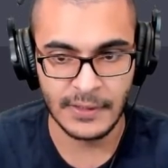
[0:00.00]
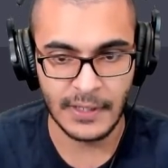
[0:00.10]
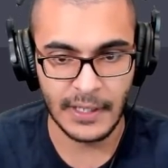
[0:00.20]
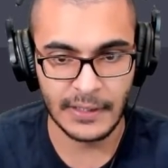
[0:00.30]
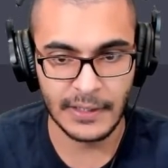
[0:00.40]

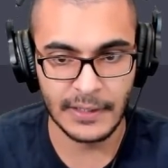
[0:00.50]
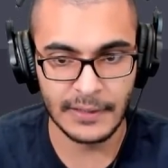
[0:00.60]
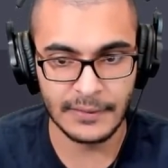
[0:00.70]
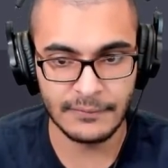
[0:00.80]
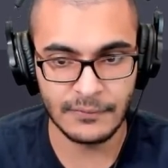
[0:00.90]
And
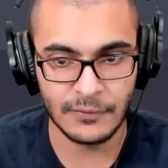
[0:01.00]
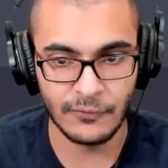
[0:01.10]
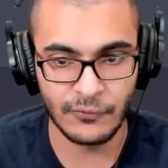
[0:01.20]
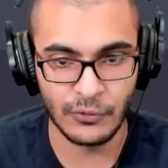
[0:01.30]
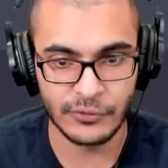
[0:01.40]
then,
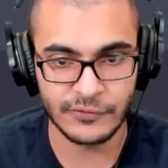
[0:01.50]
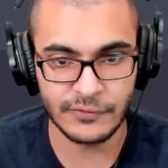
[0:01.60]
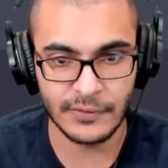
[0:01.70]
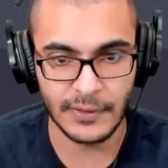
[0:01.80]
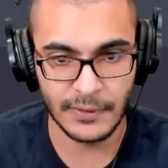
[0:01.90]
of
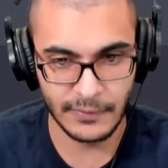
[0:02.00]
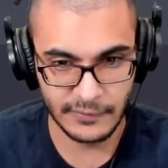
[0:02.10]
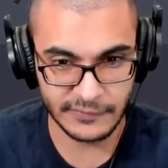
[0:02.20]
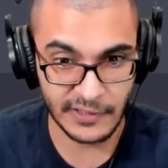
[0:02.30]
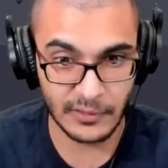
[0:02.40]
course, the
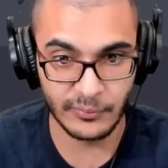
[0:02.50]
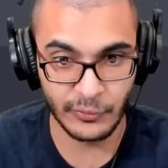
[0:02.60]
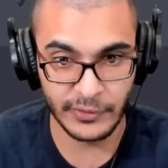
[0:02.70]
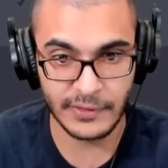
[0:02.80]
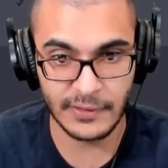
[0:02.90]
second
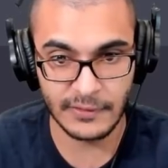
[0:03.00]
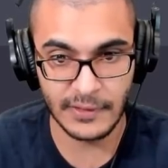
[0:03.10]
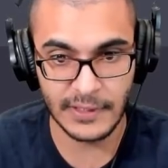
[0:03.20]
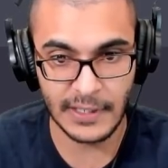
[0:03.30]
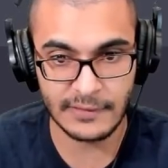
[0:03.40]
point here, the
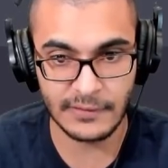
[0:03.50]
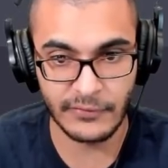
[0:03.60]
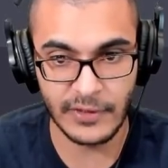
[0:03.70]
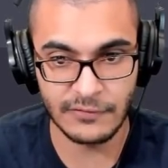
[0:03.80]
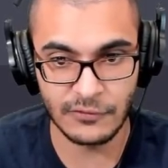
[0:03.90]
get
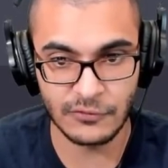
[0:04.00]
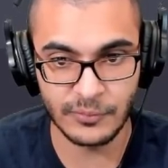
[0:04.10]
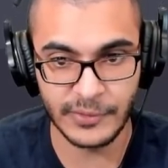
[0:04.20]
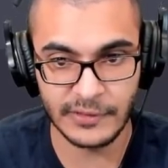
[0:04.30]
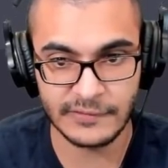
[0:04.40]
array is used to
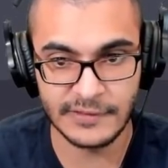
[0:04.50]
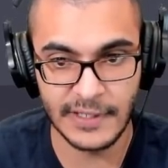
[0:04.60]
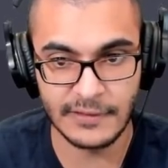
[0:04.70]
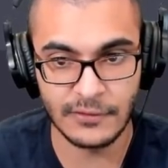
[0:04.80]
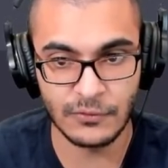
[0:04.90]
pass
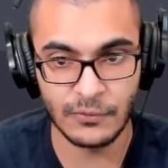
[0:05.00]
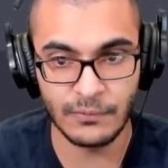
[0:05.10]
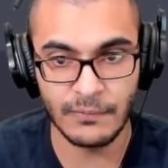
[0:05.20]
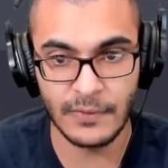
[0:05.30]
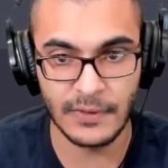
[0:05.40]
data to
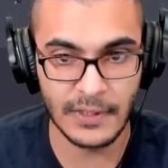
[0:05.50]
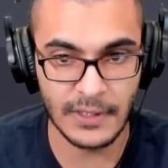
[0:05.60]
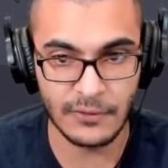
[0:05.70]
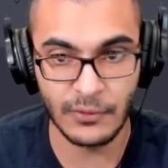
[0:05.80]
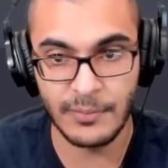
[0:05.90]

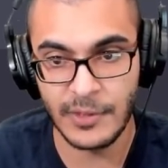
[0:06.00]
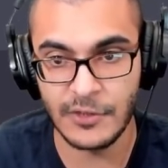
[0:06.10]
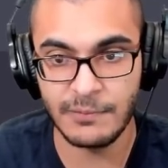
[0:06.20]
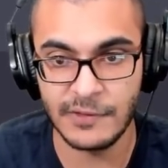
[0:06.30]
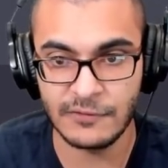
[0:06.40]
a
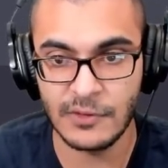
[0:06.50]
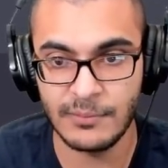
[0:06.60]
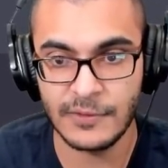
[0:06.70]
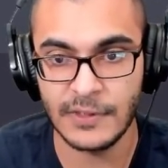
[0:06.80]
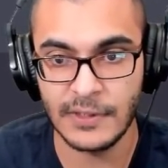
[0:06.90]
PHP
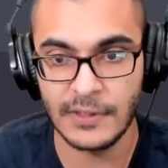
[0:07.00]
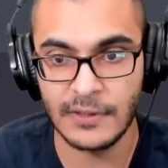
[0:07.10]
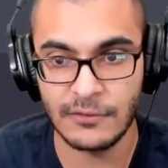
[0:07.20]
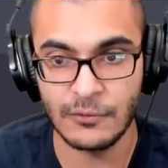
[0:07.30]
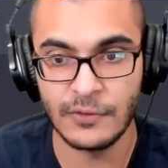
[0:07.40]
script
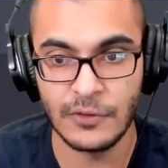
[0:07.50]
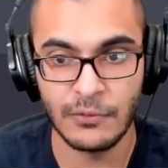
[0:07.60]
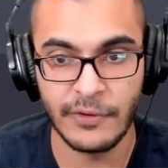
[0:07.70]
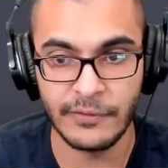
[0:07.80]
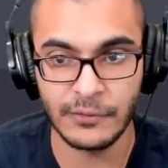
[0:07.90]
through the
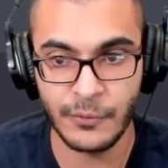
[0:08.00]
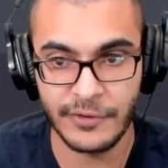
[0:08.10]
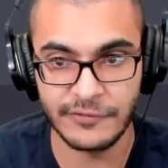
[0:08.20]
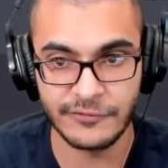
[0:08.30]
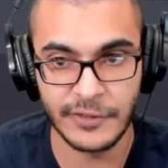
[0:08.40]
URL
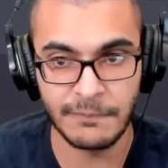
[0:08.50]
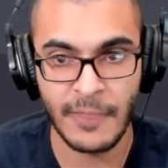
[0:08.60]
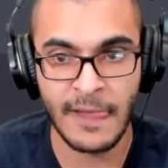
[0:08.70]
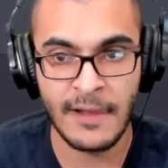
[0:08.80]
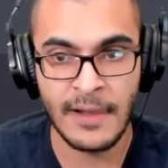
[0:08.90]
query string.
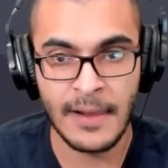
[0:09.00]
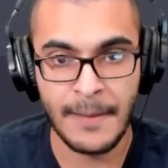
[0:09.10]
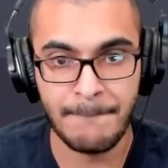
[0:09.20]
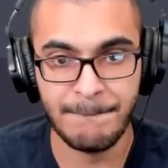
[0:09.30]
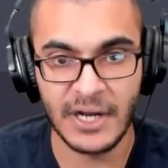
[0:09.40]

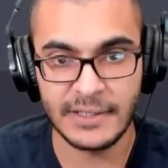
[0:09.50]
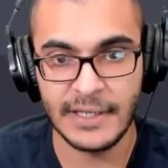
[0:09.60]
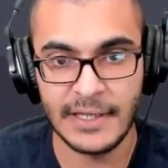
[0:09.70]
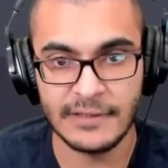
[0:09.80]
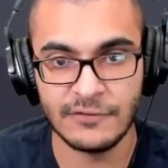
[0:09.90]
But
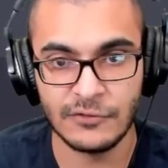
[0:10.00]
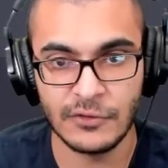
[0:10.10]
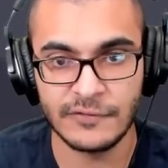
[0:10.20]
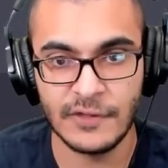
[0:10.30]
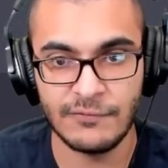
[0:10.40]
it is
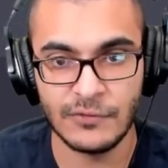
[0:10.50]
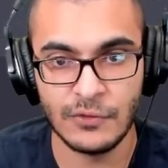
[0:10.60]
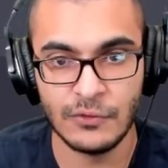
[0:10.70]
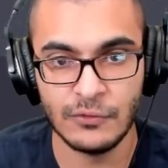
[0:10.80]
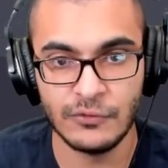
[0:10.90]
not safe to
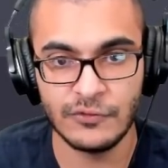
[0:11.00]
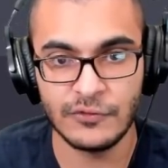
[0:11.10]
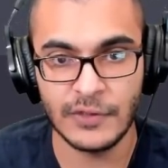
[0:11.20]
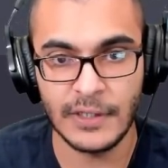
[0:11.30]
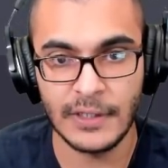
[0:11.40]

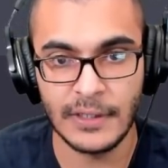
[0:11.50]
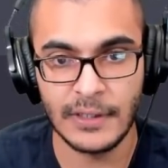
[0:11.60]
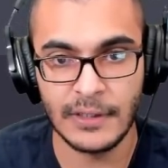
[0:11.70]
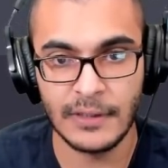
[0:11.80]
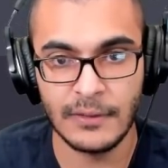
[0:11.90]
use
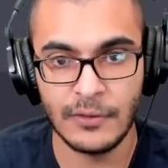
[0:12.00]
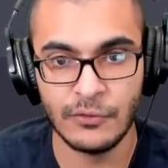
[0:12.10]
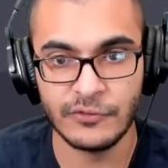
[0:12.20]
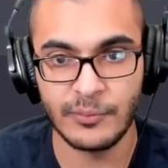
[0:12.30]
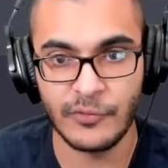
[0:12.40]

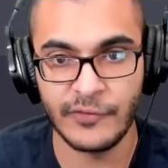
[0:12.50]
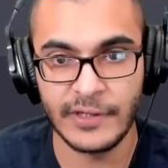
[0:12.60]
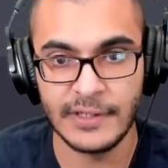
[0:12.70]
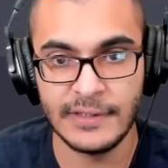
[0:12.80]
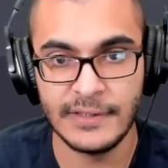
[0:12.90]
user-provided